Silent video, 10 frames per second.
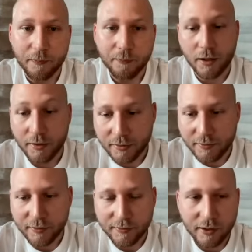And that is
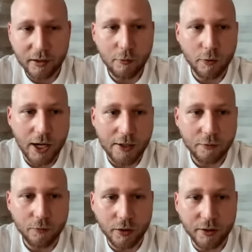exactly what Atom
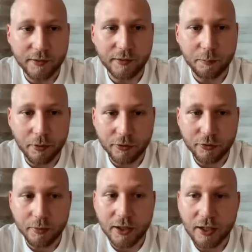1 is supposed to
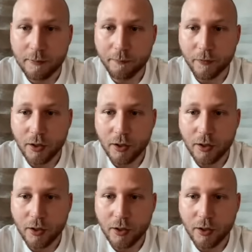become.